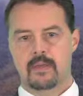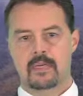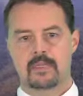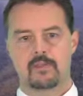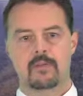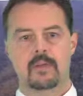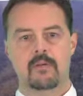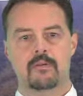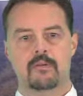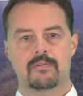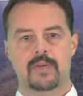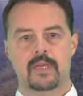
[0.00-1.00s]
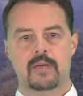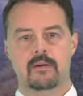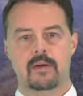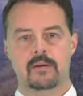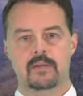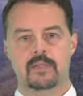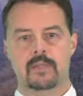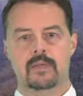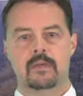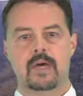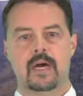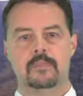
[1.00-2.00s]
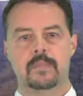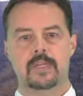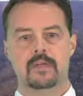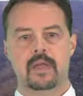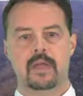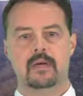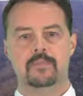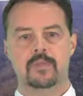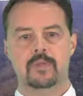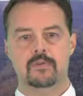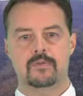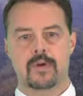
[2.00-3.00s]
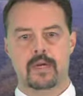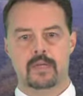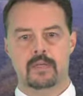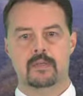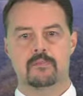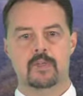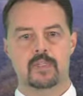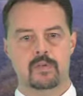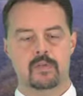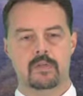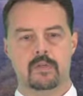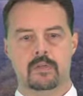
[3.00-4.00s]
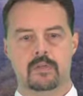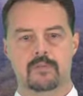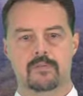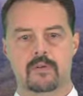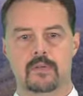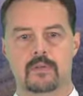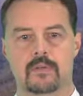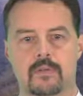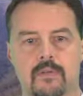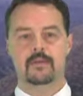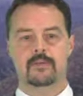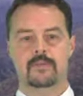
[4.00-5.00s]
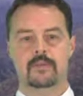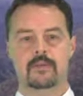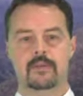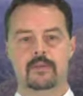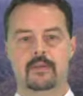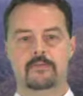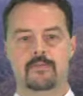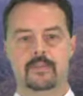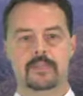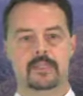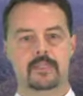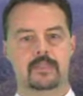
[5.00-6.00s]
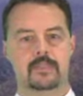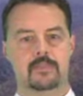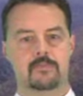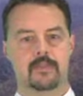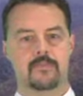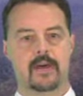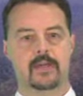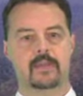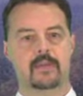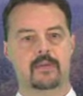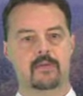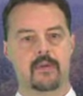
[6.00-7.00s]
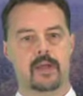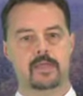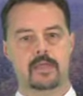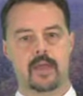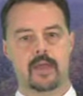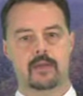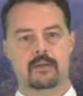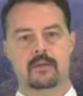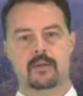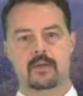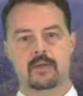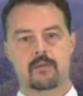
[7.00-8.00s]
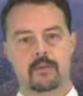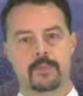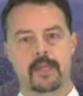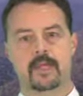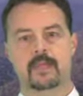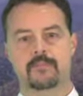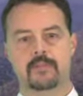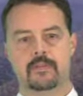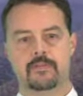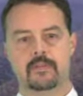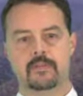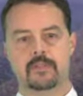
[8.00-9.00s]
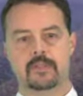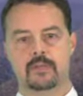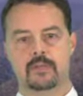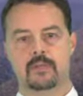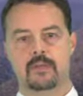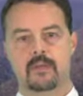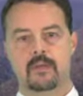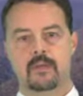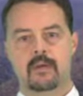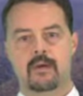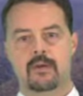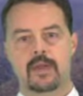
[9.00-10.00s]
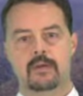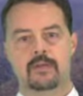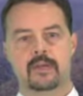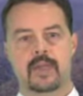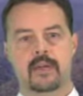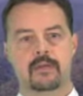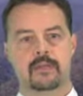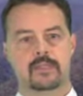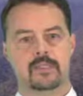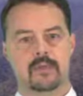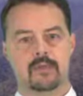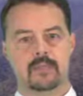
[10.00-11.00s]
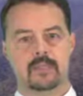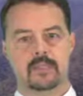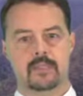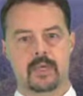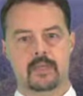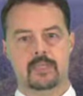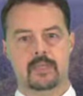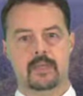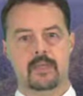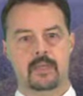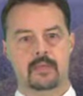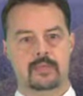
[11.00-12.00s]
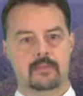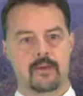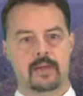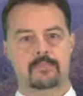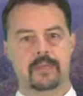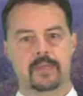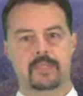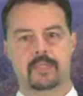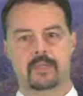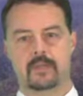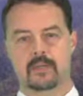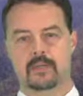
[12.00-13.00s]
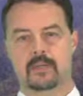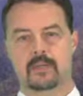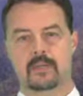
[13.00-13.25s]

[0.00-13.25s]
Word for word: As your local video host, I'm here to help you find what you are looking for. If you're looking for assistance with finding the right care or planning for the future, our Elder Care Consultants section is the right place to look.